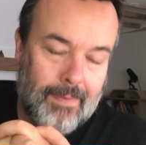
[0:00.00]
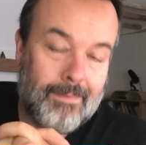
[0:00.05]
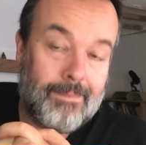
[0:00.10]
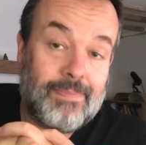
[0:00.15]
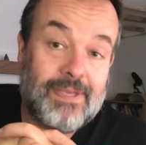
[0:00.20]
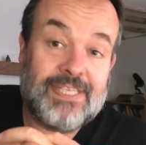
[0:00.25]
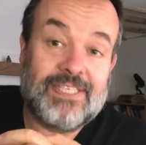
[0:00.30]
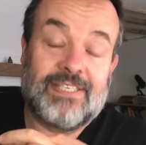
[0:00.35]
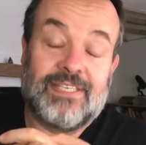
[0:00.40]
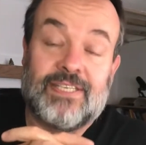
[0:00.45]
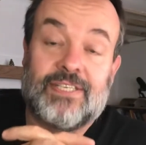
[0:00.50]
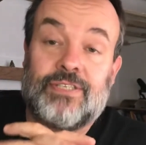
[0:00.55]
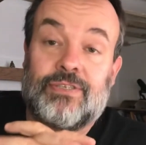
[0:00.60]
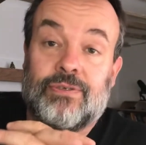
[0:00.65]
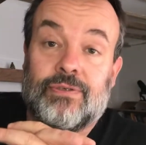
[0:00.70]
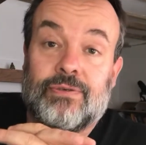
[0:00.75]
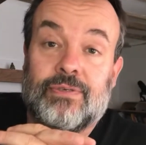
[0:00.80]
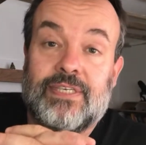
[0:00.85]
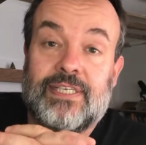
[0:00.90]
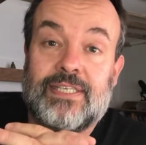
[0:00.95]
business
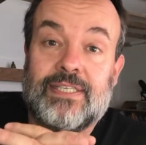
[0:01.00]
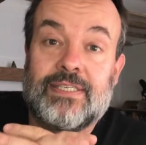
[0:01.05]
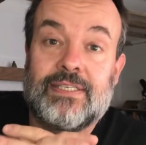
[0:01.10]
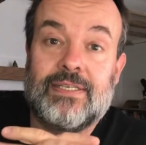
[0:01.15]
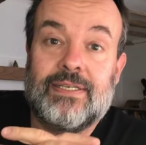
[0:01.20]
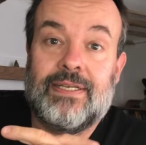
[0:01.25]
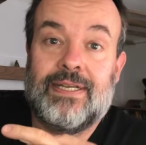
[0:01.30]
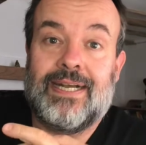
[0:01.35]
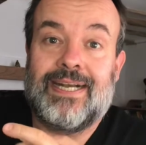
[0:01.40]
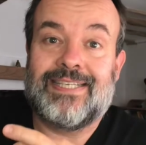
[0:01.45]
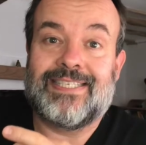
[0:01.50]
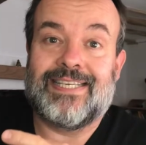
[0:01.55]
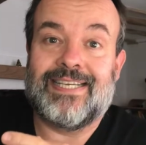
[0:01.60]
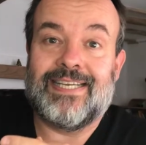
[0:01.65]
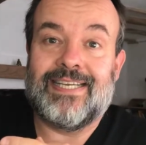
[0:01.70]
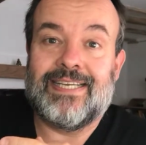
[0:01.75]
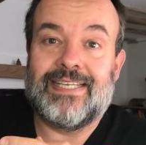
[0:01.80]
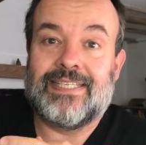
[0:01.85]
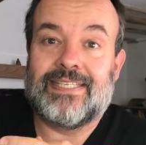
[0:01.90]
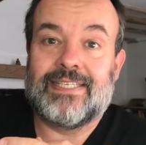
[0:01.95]
stories as it
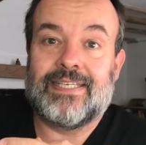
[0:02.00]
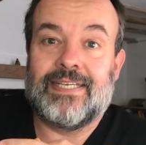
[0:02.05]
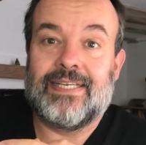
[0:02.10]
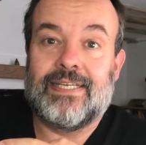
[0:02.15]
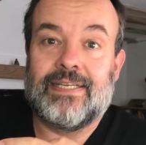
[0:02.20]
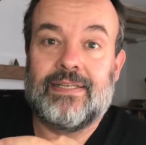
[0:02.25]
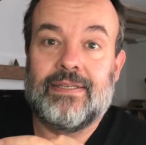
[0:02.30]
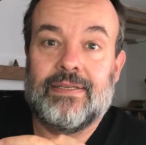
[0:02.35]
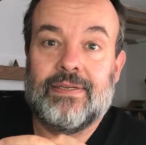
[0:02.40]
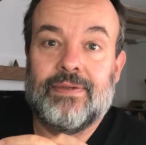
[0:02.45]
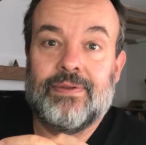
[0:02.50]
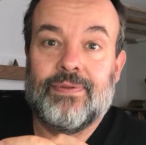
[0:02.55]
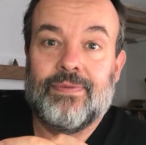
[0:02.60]
is in